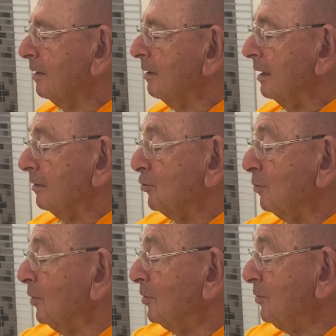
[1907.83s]
And
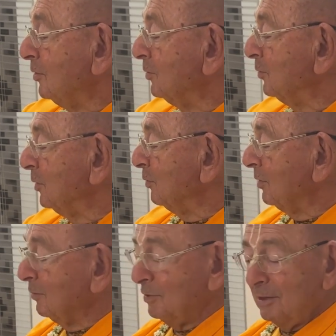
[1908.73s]
tomorrow we
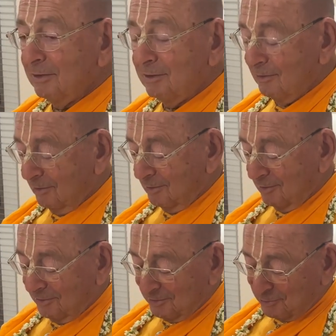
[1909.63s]
will read
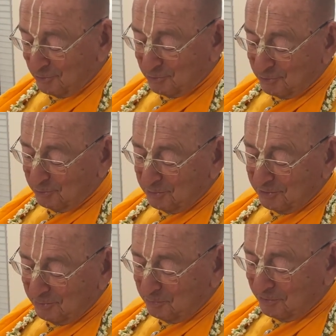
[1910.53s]
the
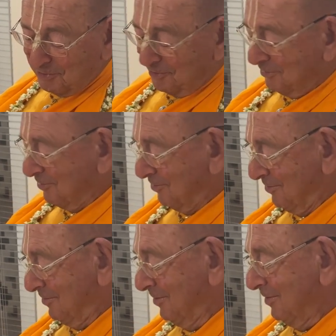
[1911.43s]
concluding part.
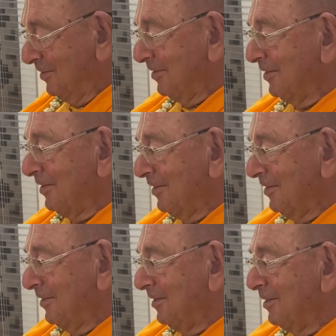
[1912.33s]

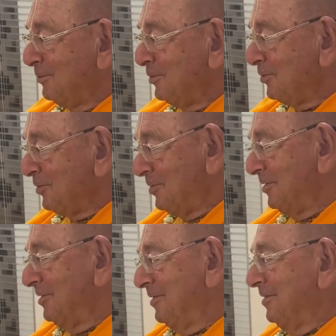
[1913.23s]
That was
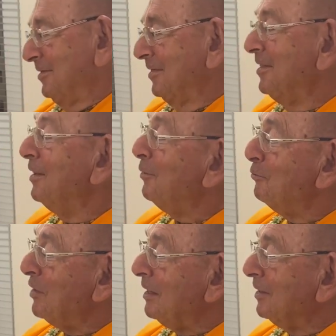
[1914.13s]

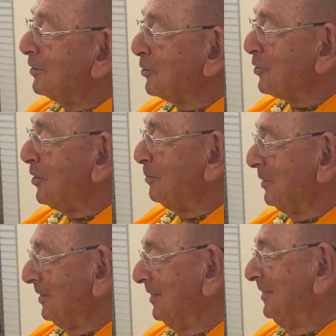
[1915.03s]
Vedic
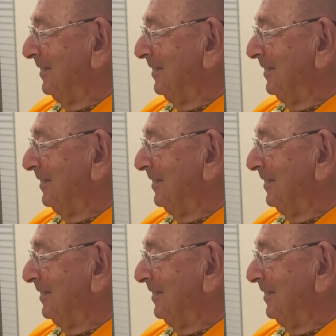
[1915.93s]
comedy.